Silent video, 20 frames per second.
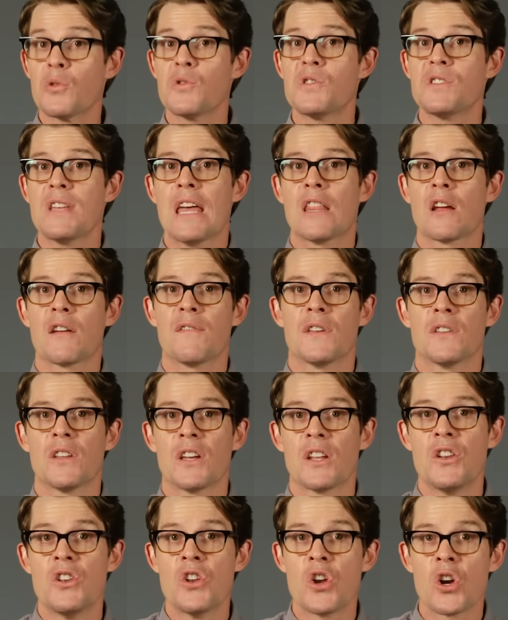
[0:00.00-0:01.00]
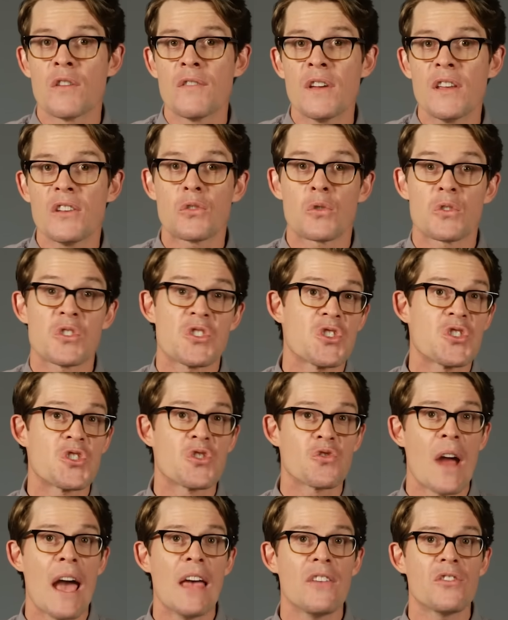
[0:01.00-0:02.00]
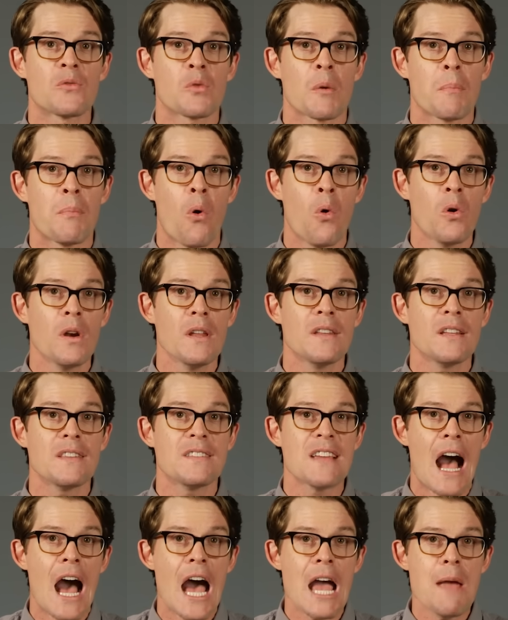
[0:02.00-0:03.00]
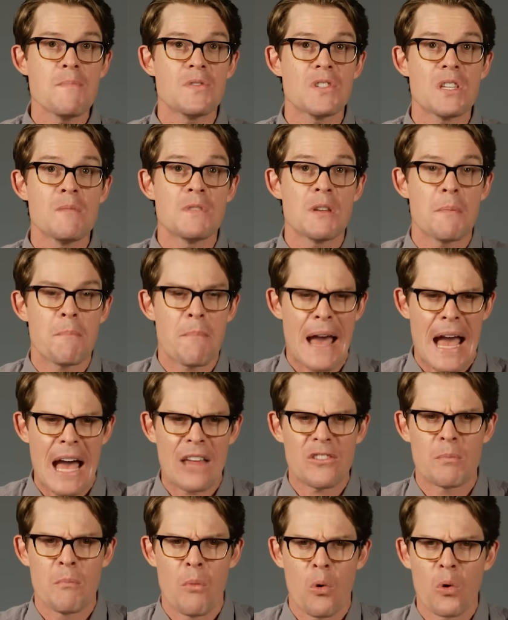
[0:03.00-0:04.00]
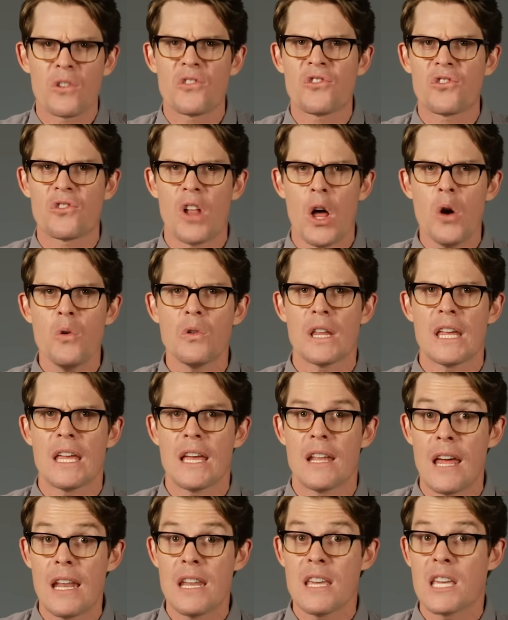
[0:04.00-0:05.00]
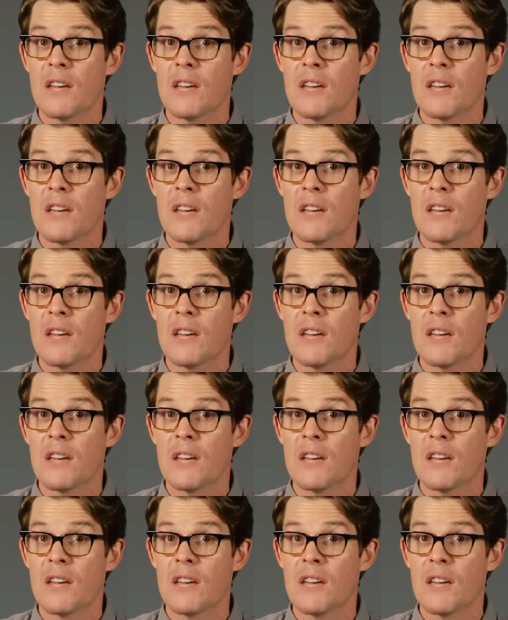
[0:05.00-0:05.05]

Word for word: who say they're feeling nervous or stressed reported that time seemed to pass more slowly in any